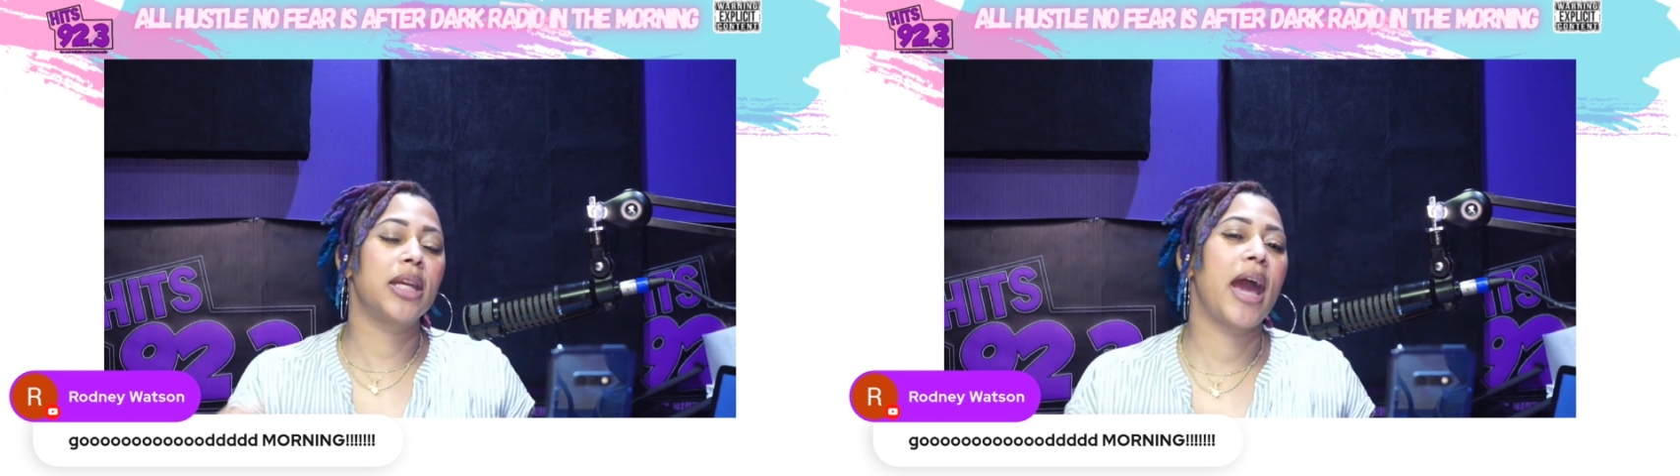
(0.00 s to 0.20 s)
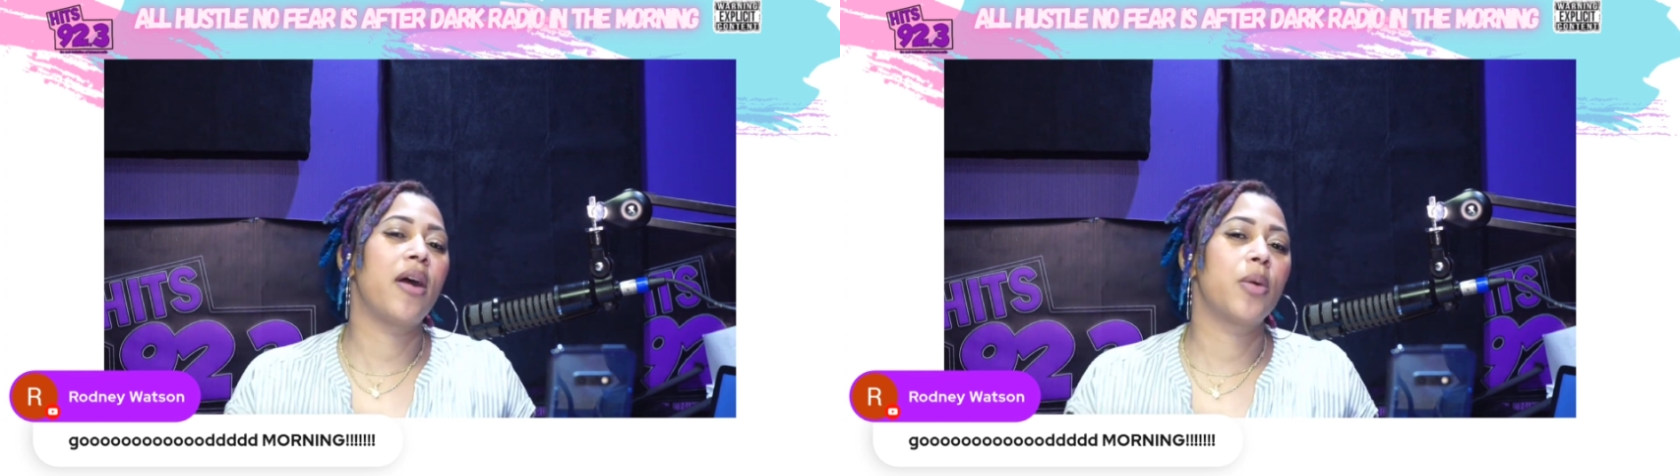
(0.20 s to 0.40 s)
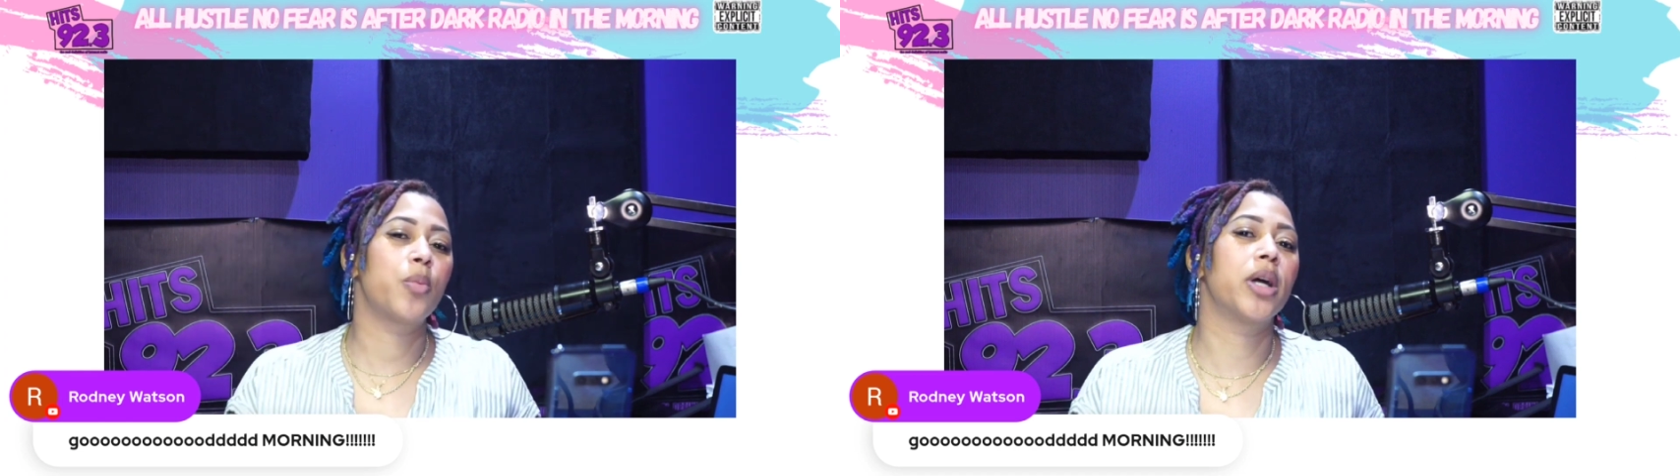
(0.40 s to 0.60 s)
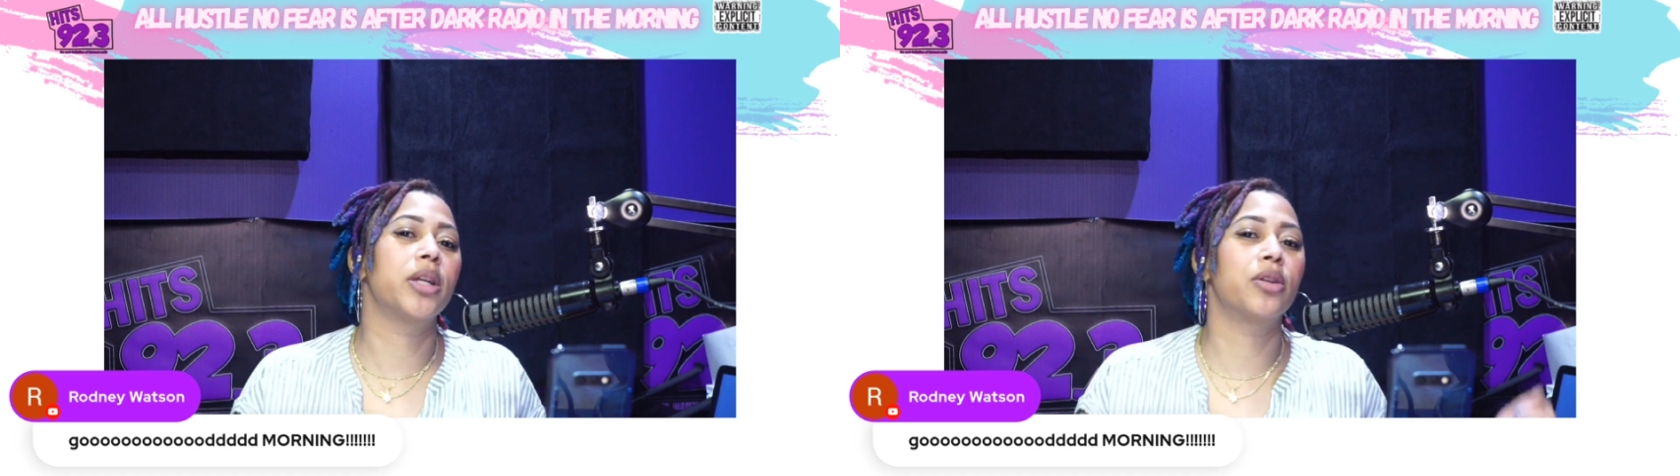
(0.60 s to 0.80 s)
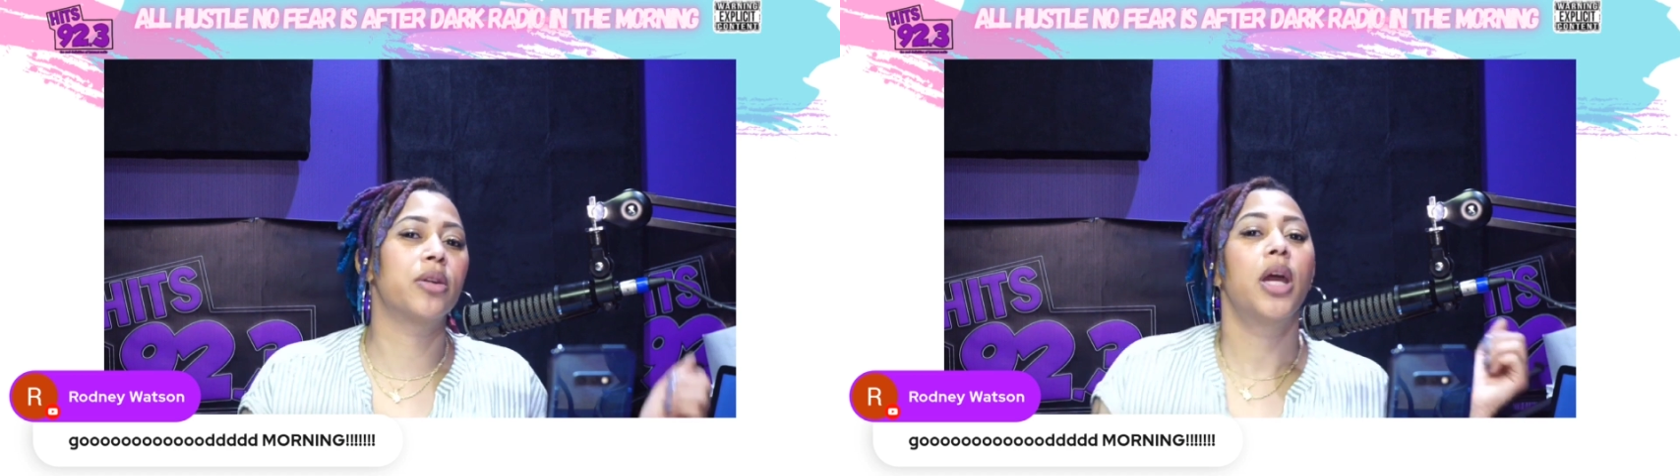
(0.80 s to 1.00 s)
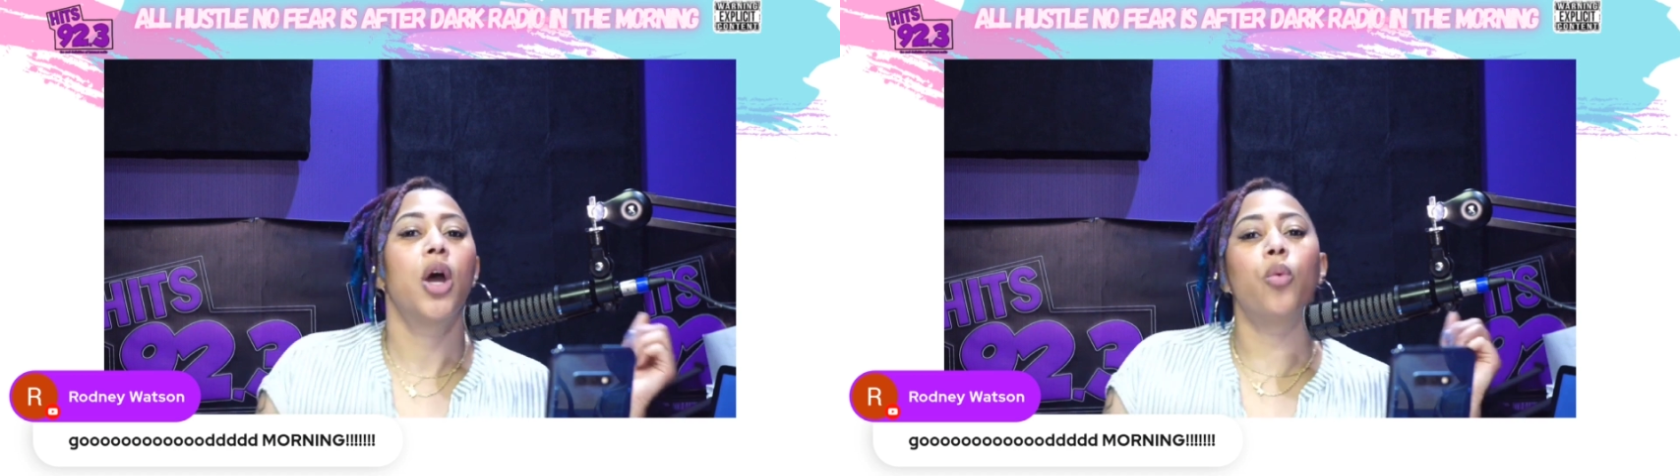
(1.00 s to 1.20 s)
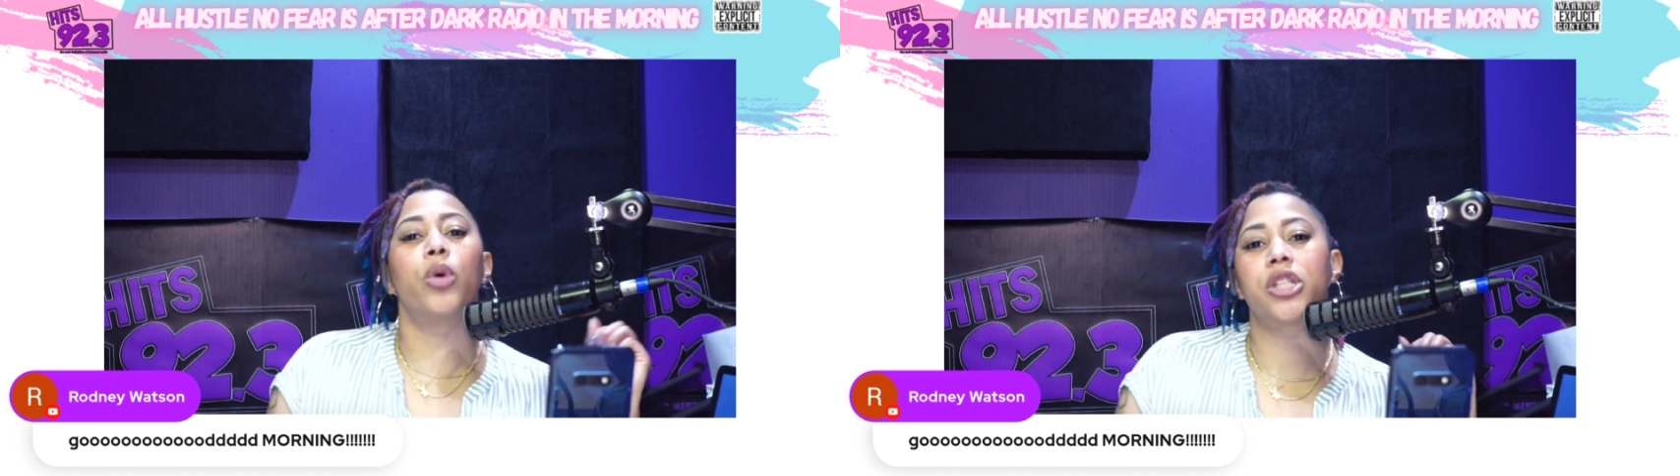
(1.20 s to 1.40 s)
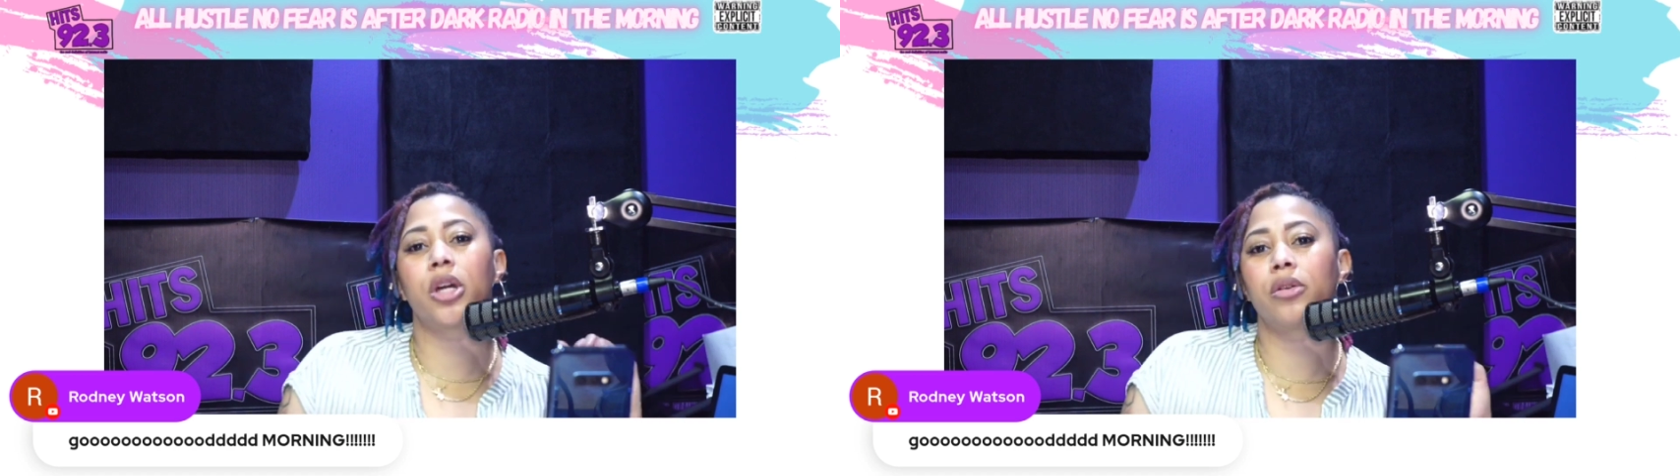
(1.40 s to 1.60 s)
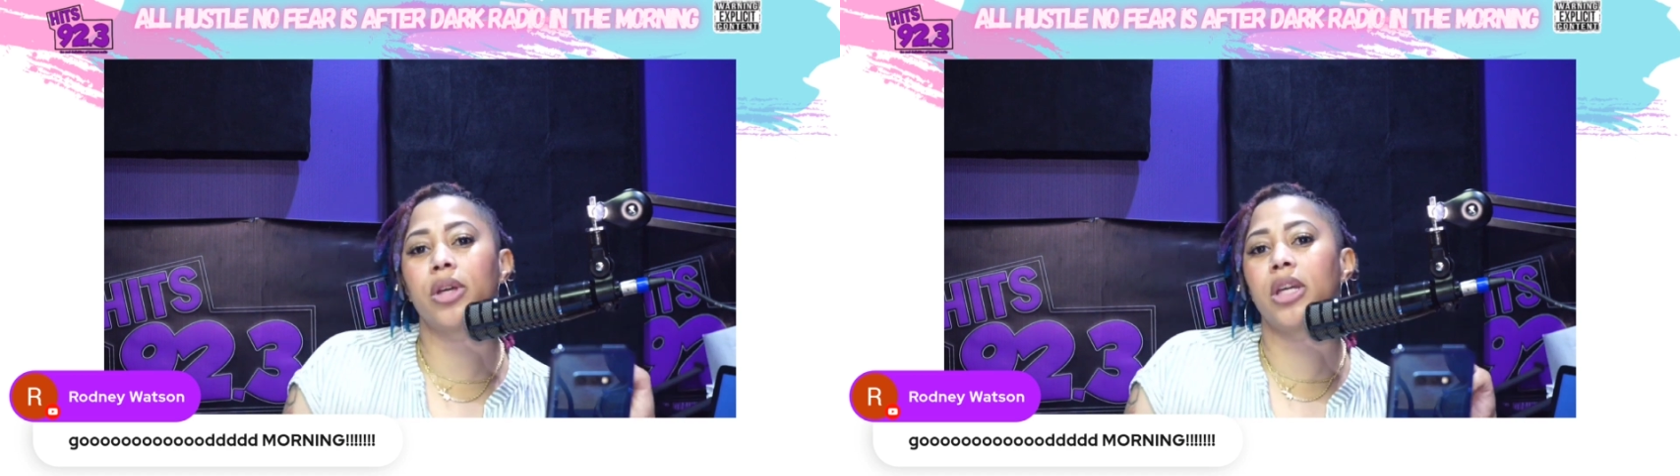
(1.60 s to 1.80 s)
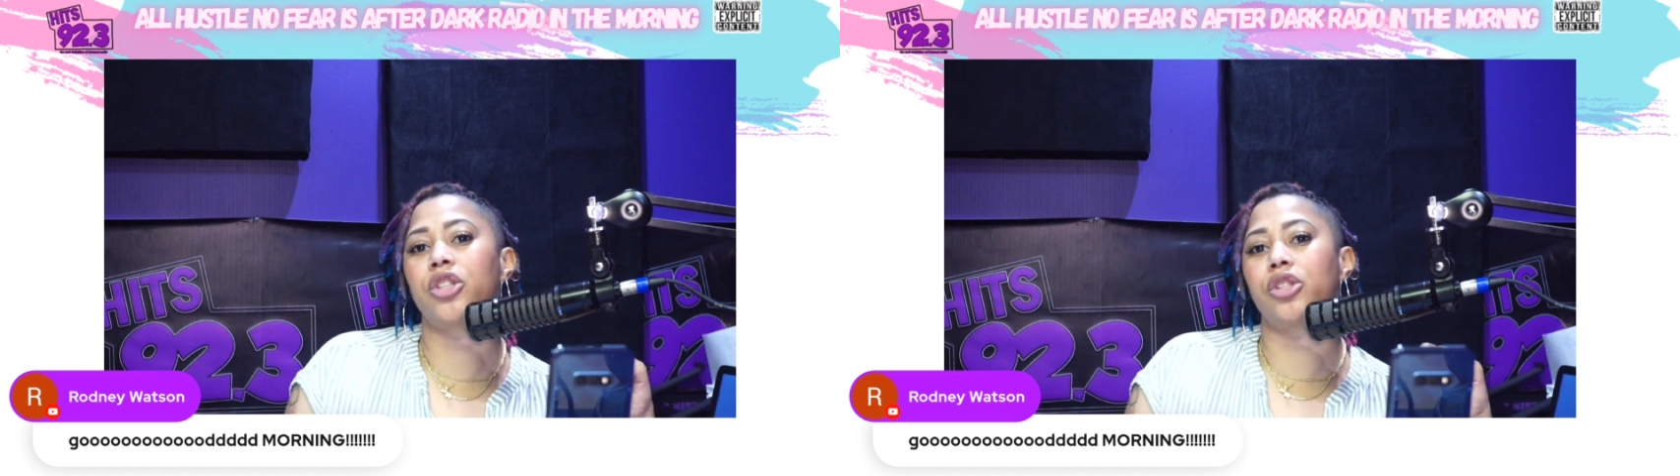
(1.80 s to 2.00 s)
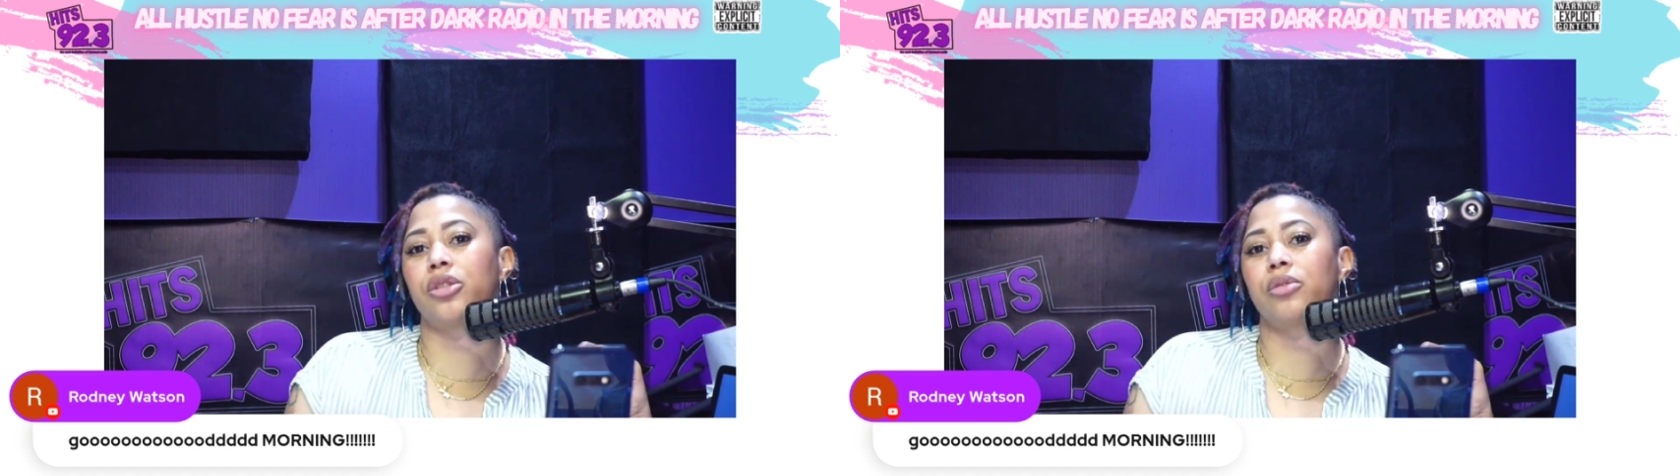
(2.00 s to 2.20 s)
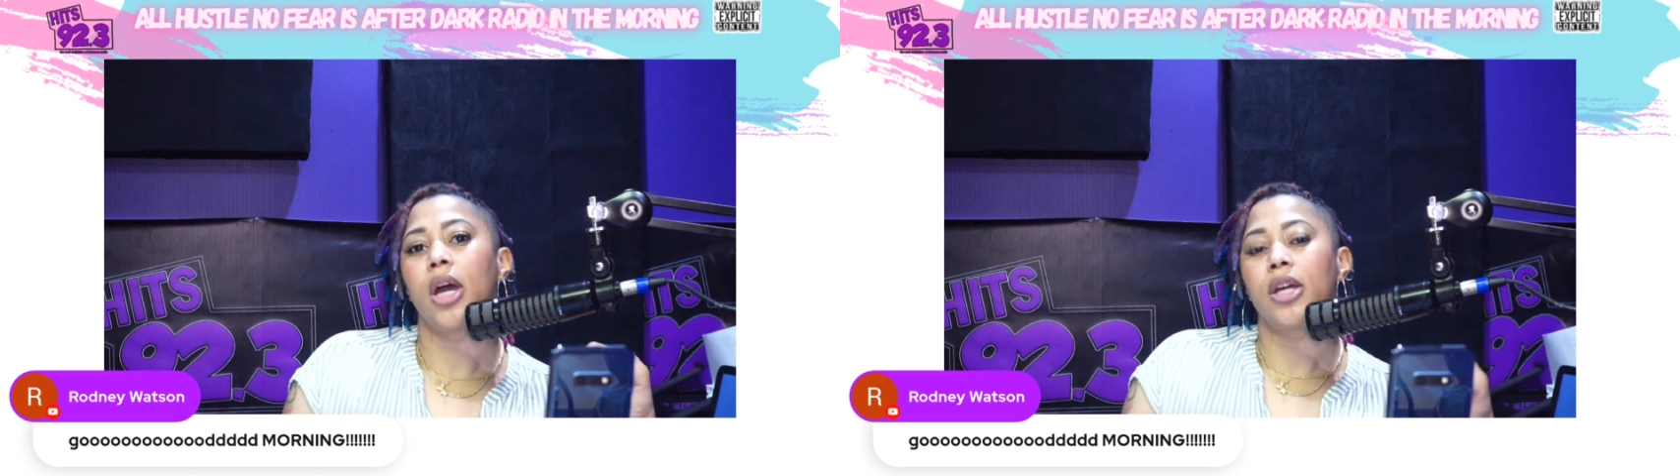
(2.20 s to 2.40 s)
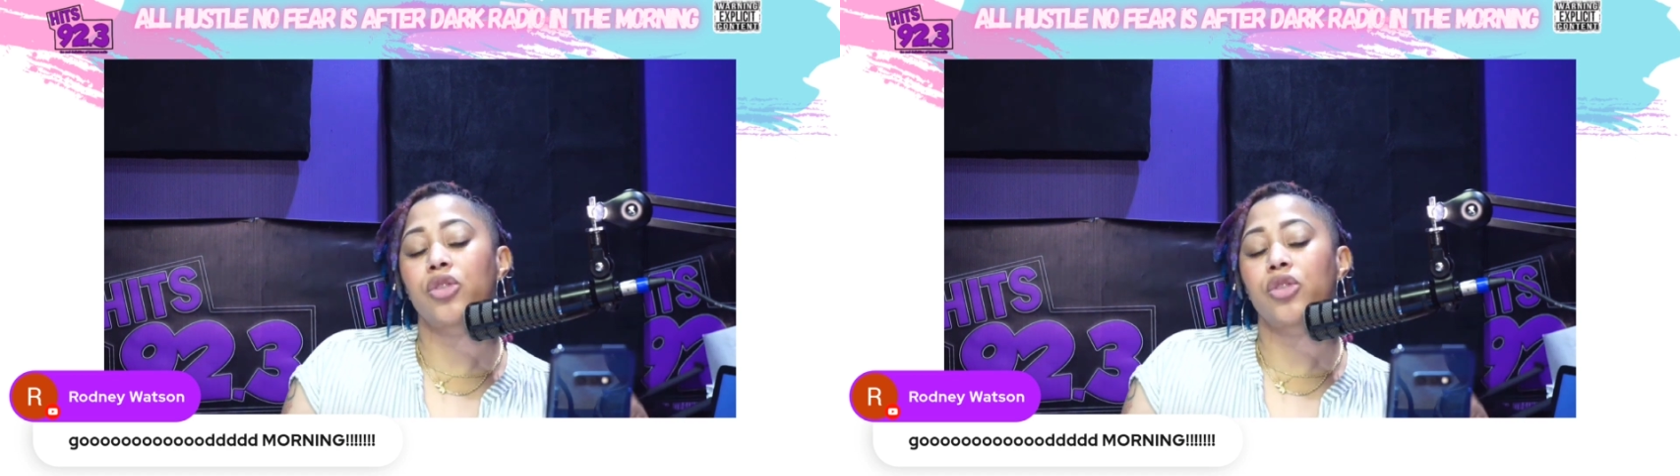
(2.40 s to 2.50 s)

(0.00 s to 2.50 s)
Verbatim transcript: now I'm wondering what's your issue.